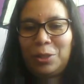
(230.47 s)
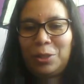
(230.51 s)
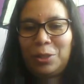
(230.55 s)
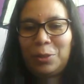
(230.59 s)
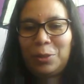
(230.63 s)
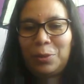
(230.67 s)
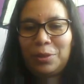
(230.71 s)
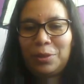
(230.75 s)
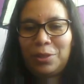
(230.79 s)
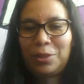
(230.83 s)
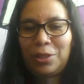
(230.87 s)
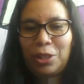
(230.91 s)

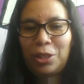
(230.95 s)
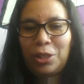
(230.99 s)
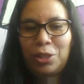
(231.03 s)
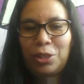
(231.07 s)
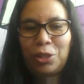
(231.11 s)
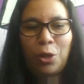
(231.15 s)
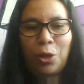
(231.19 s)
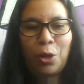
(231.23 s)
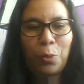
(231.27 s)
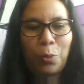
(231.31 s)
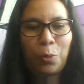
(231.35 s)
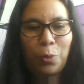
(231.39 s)
are going to
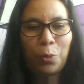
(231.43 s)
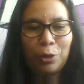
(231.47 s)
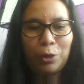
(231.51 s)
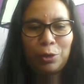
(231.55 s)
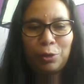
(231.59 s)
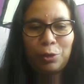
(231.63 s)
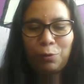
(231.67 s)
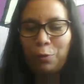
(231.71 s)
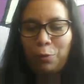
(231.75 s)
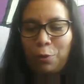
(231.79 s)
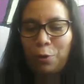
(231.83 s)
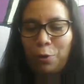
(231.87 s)
do
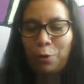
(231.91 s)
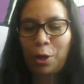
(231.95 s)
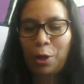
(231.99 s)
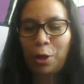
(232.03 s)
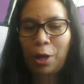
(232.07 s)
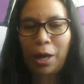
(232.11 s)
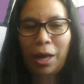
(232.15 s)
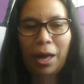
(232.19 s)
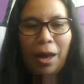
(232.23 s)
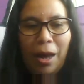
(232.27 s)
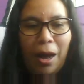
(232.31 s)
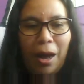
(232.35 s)
such a
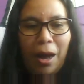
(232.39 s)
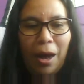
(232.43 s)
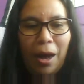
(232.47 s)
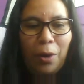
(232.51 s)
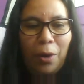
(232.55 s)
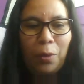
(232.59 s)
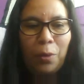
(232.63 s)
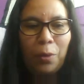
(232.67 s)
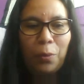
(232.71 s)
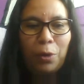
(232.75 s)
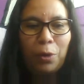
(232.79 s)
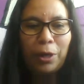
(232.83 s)
wonderful
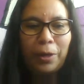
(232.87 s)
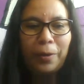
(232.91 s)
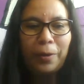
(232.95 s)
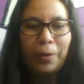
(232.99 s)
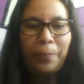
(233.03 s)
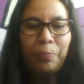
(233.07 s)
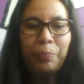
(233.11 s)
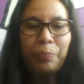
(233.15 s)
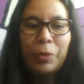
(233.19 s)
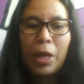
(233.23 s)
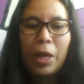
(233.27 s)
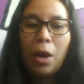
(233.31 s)

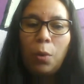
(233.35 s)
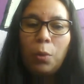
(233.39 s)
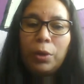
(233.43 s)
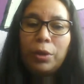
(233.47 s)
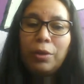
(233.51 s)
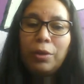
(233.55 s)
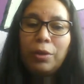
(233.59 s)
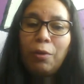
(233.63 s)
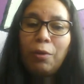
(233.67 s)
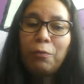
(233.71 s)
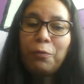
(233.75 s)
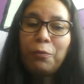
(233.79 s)
work.